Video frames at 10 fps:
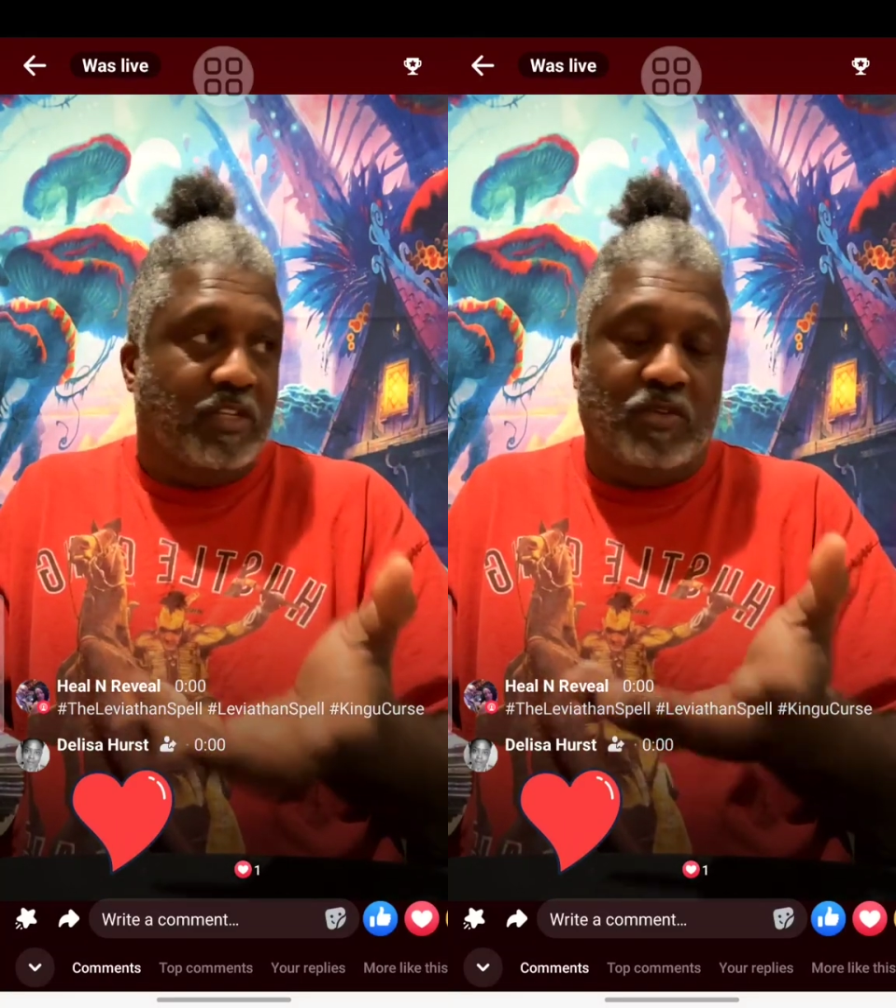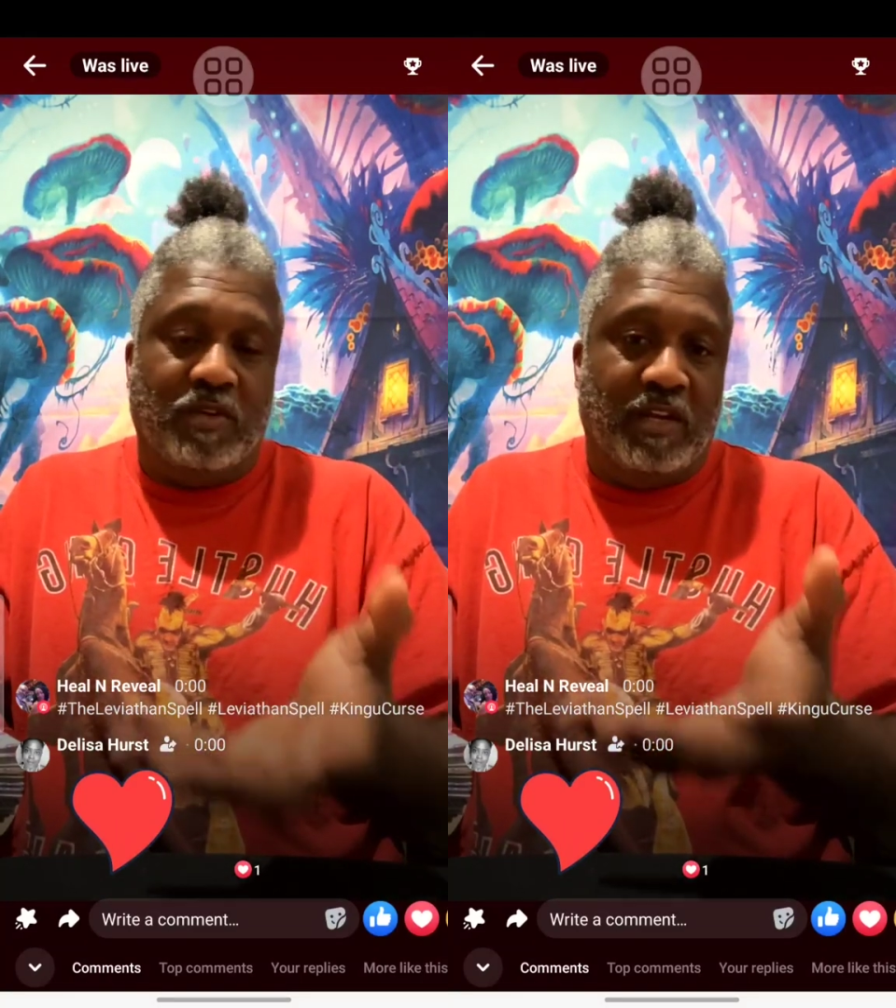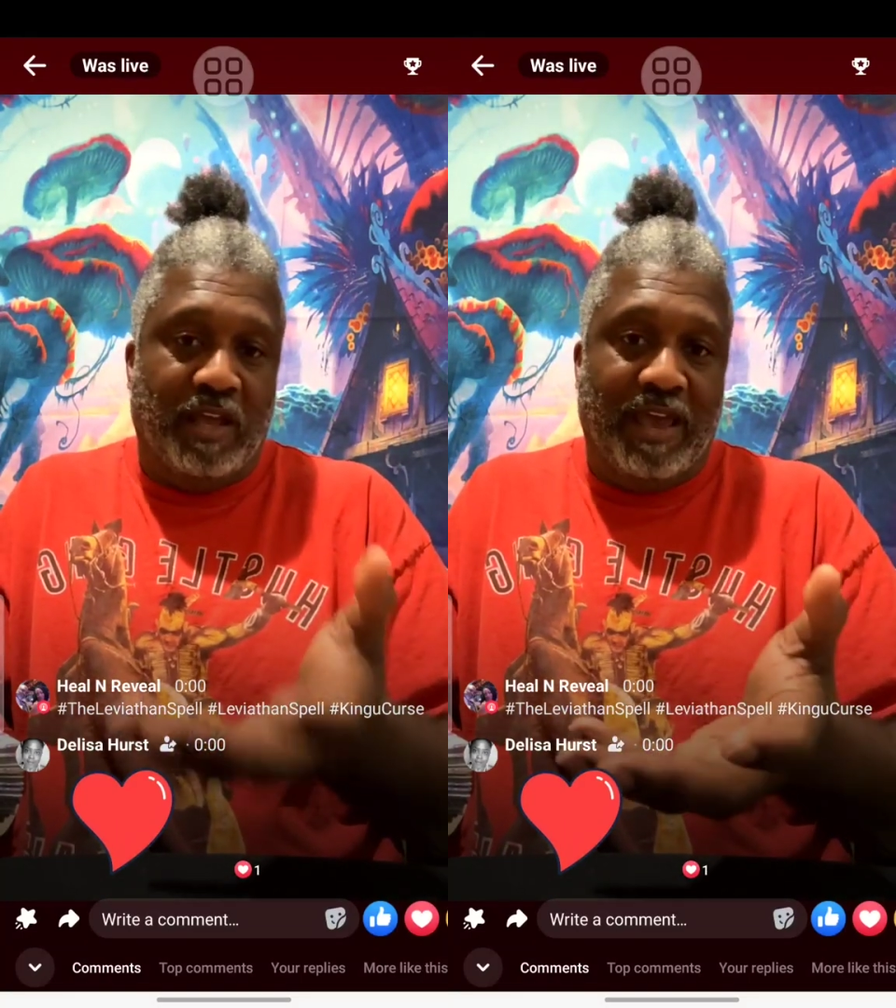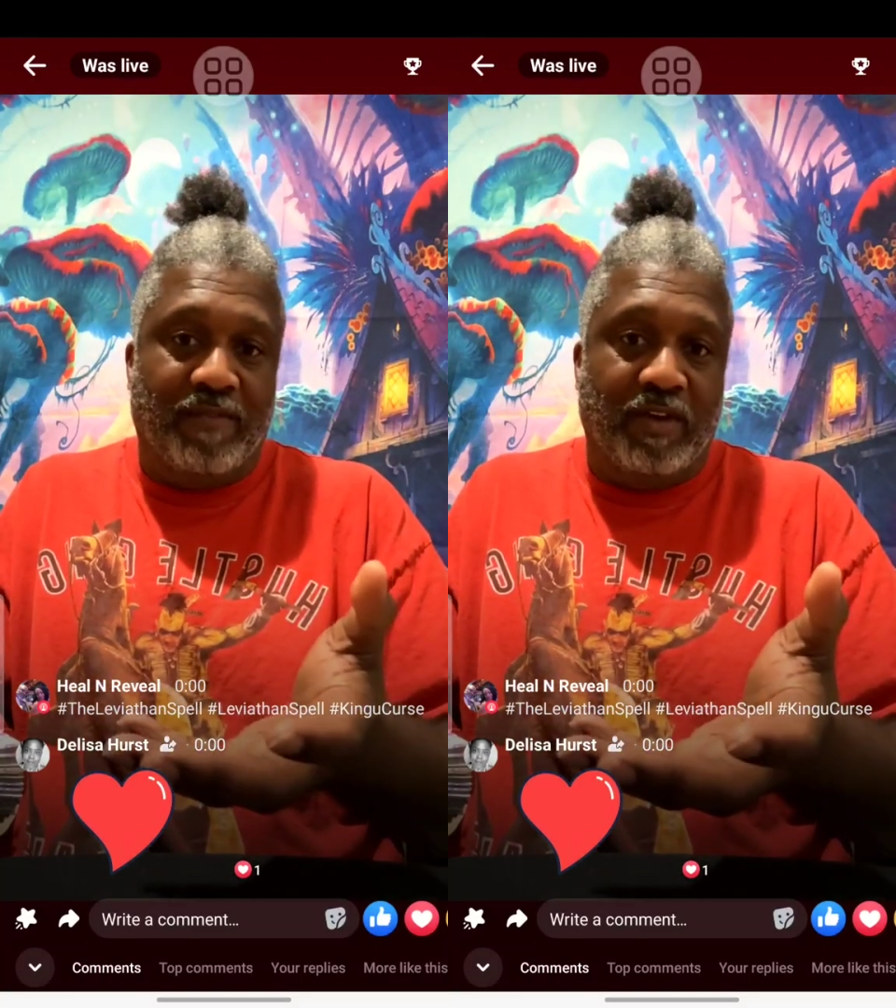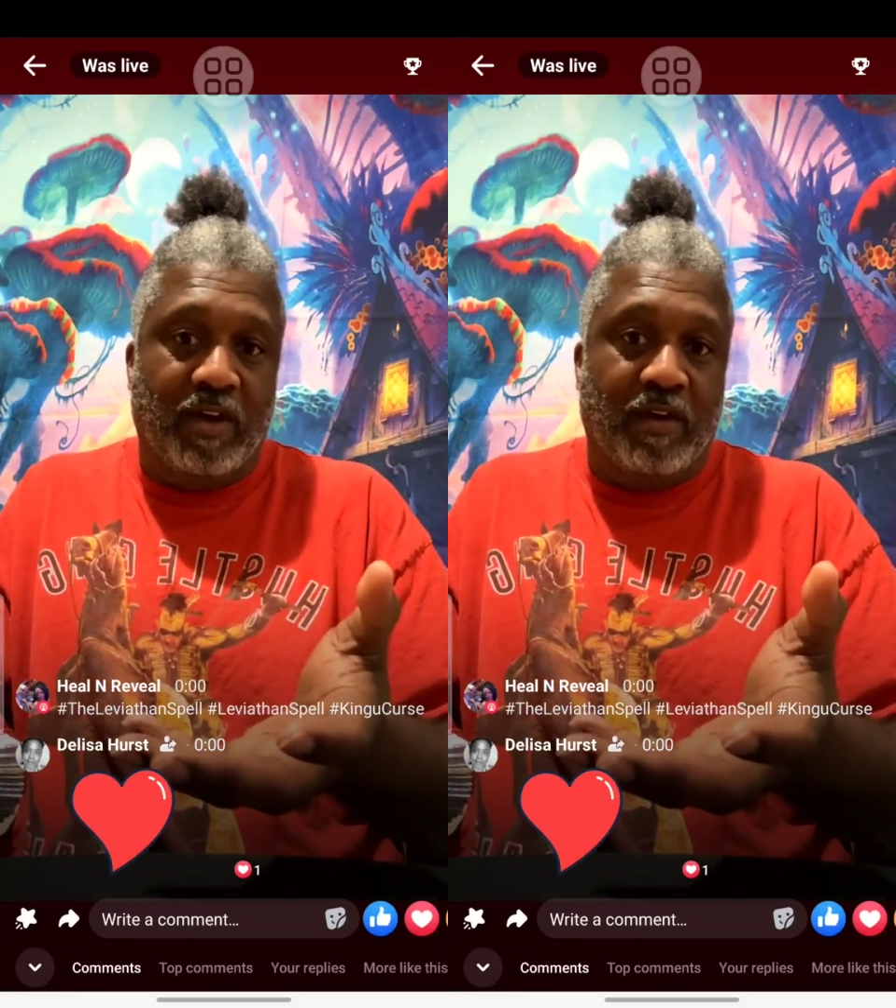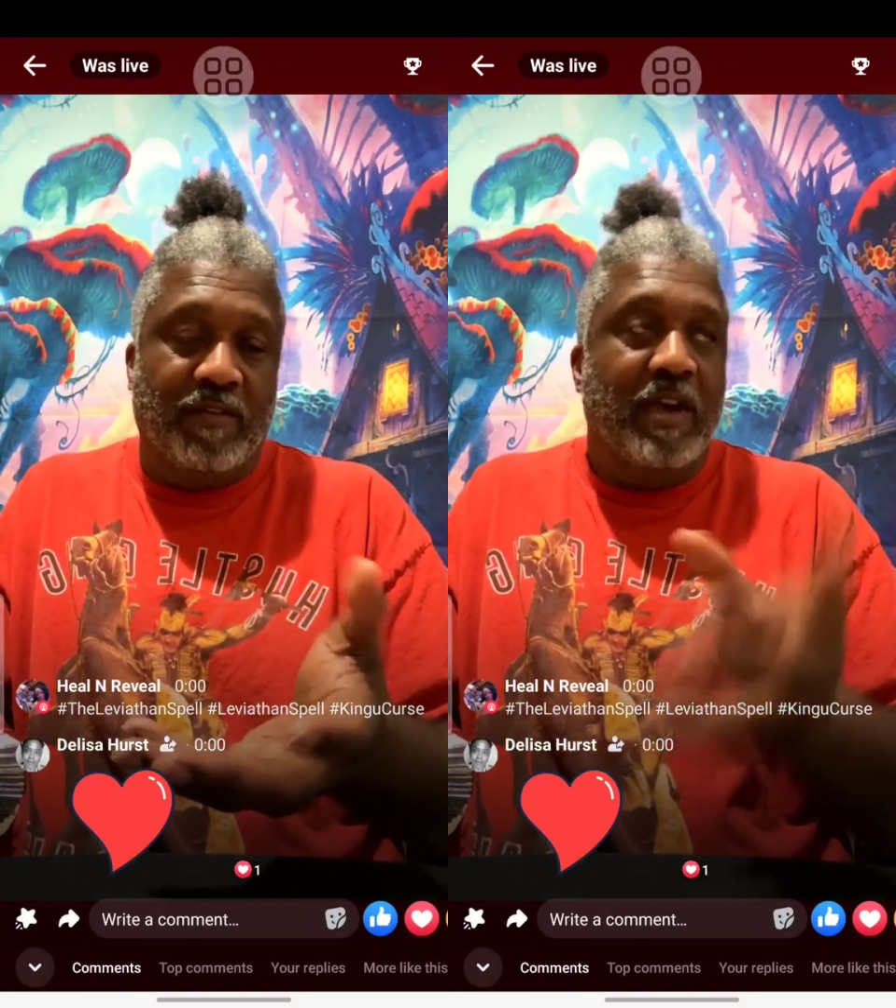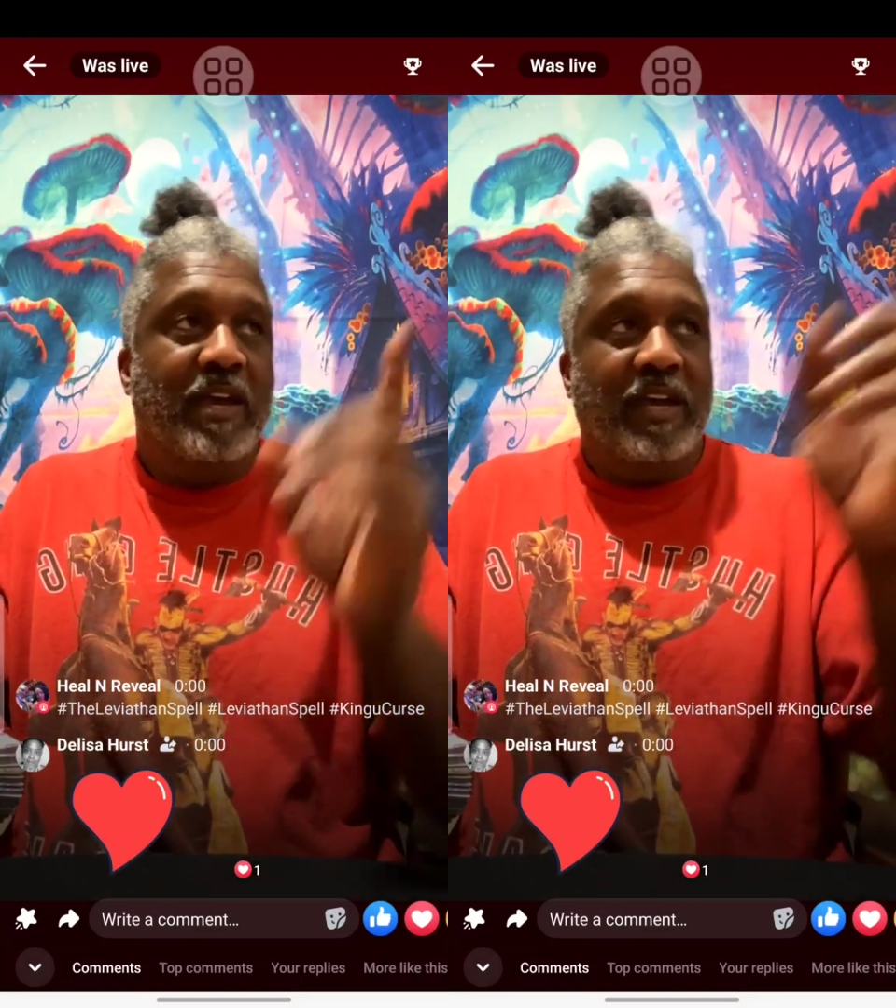that you didn't have enough,